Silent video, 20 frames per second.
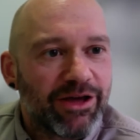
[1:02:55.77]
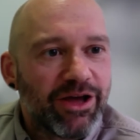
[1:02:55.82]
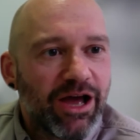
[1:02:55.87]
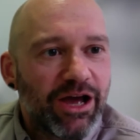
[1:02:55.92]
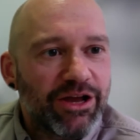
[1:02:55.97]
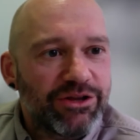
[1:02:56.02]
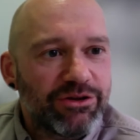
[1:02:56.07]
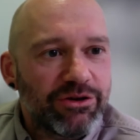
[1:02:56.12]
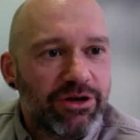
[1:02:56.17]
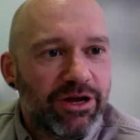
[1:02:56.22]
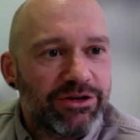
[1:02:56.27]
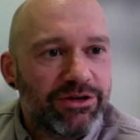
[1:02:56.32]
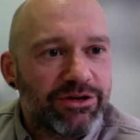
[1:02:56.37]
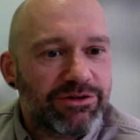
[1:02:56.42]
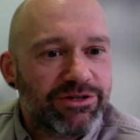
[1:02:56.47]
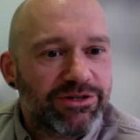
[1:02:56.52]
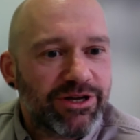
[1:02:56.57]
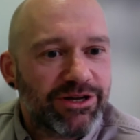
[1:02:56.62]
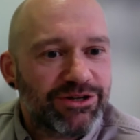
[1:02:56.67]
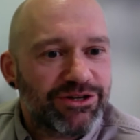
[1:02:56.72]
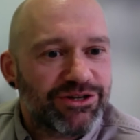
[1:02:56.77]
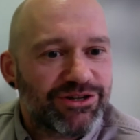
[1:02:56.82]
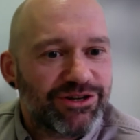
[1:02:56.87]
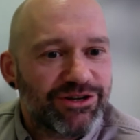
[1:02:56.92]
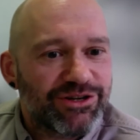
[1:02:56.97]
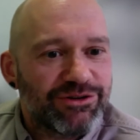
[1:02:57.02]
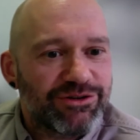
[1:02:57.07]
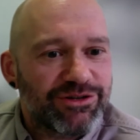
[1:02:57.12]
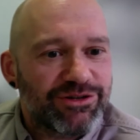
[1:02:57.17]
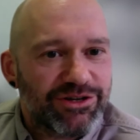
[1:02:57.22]
And you touched
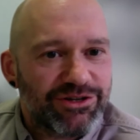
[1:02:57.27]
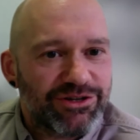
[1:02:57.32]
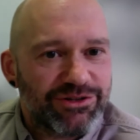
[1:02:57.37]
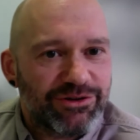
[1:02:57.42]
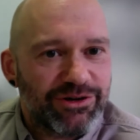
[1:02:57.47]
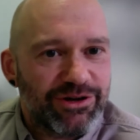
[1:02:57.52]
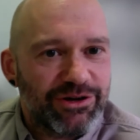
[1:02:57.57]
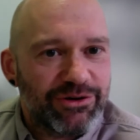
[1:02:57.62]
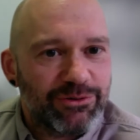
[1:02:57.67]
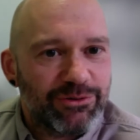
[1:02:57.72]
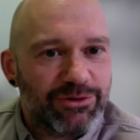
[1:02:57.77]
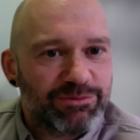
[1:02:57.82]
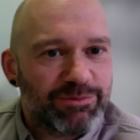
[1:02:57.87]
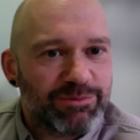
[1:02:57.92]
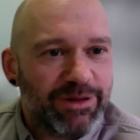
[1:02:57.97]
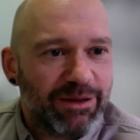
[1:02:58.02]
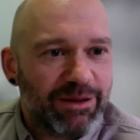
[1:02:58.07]
on it in your speak